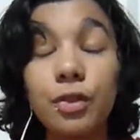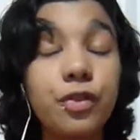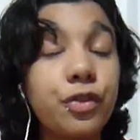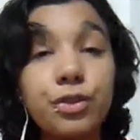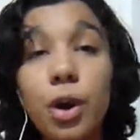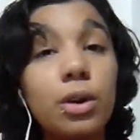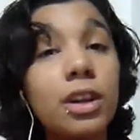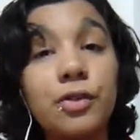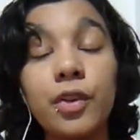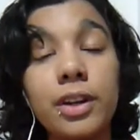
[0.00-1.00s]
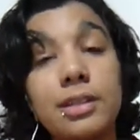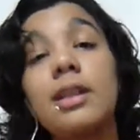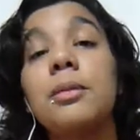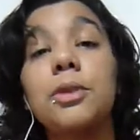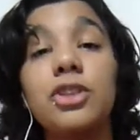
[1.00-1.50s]
you're totally free to
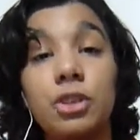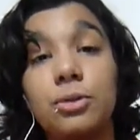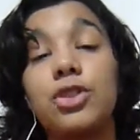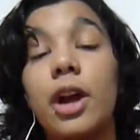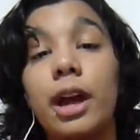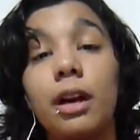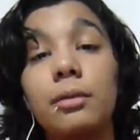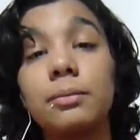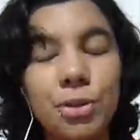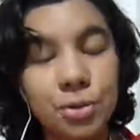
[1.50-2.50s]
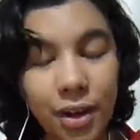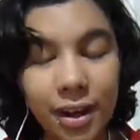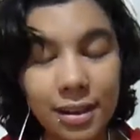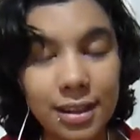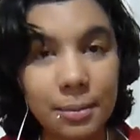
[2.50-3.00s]
send them to Durmstrang.
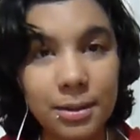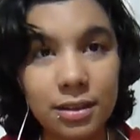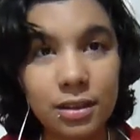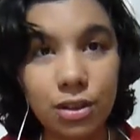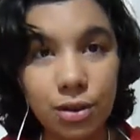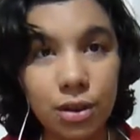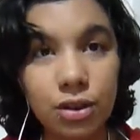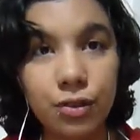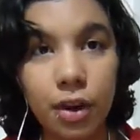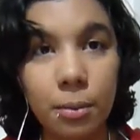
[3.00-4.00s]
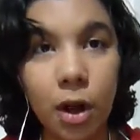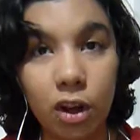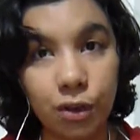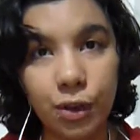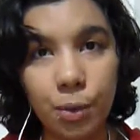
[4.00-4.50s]
Durmstrang accepts students from
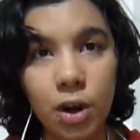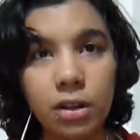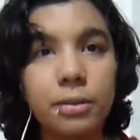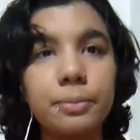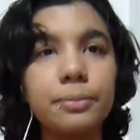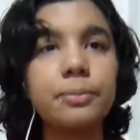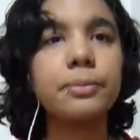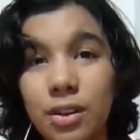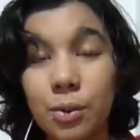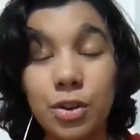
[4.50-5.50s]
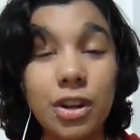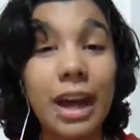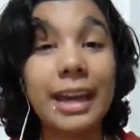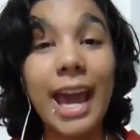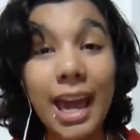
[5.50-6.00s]
all over the world, which
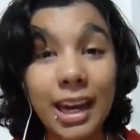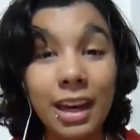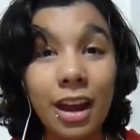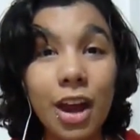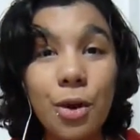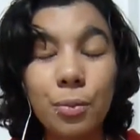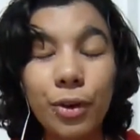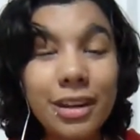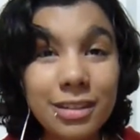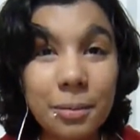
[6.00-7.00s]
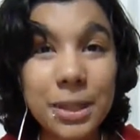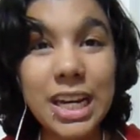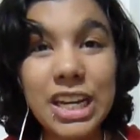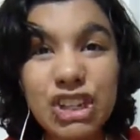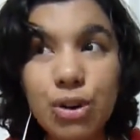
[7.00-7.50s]
again brings up
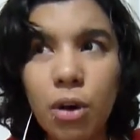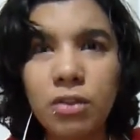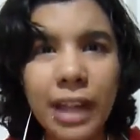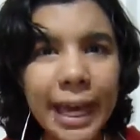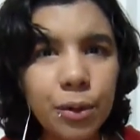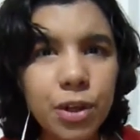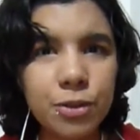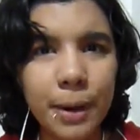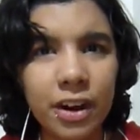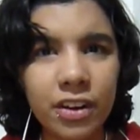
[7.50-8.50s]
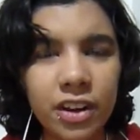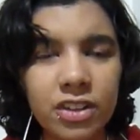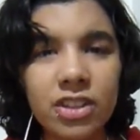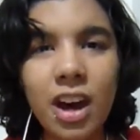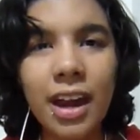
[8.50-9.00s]
the issue of language
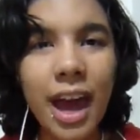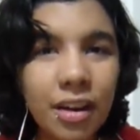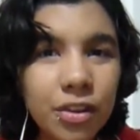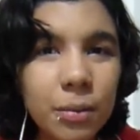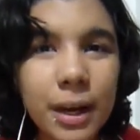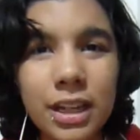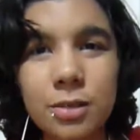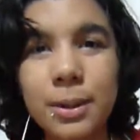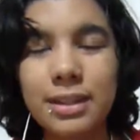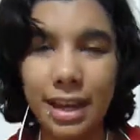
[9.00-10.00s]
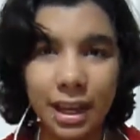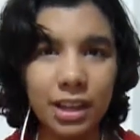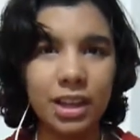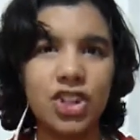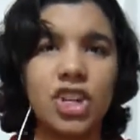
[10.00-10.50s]
barriers. Not everybody speaks
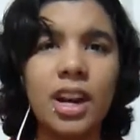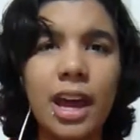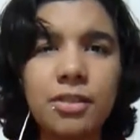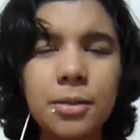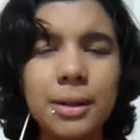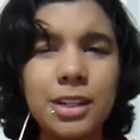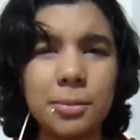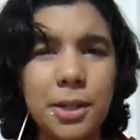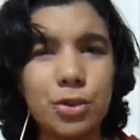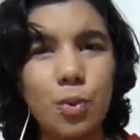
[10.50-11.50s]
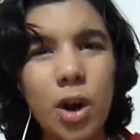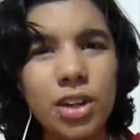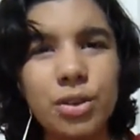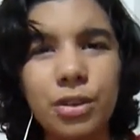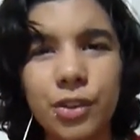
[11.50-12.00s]
English. Not everybody speaks
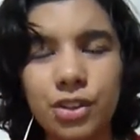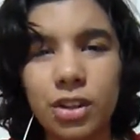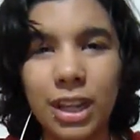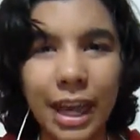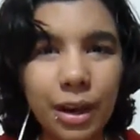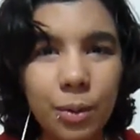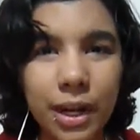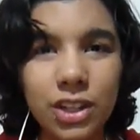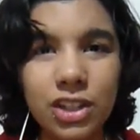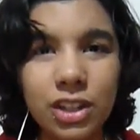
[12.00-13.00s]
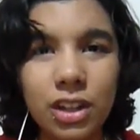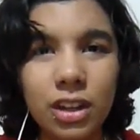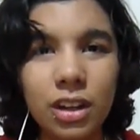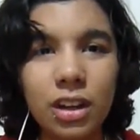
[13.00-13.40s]
one universal language.